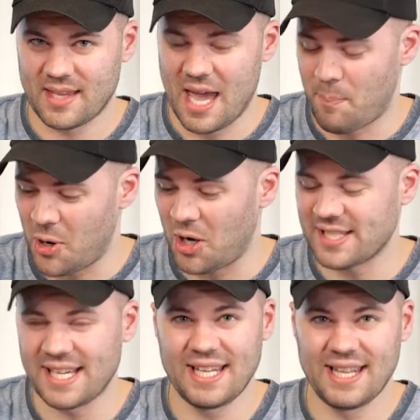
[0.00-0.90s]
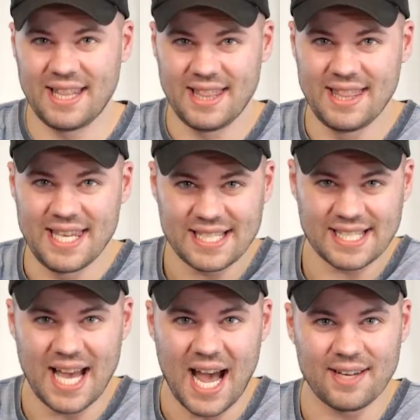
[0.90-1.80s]
And Paul said this
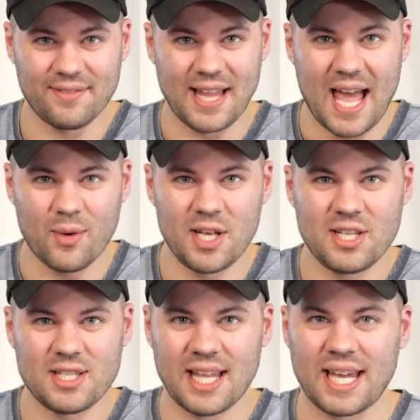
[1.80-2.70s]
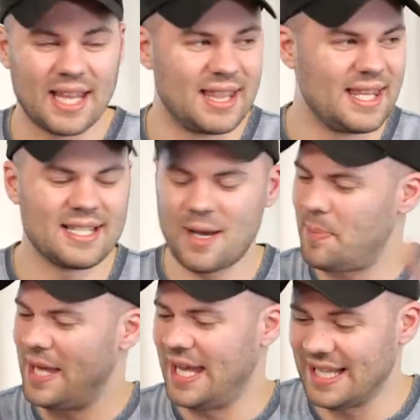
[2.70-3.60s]
kind of language, like these
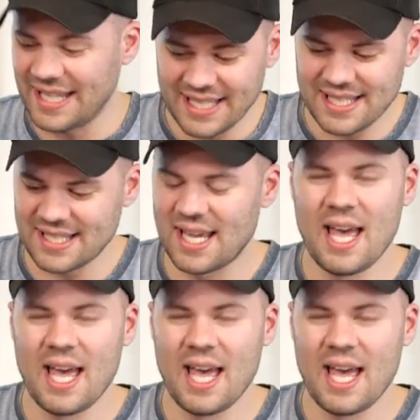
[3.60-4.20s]
opinions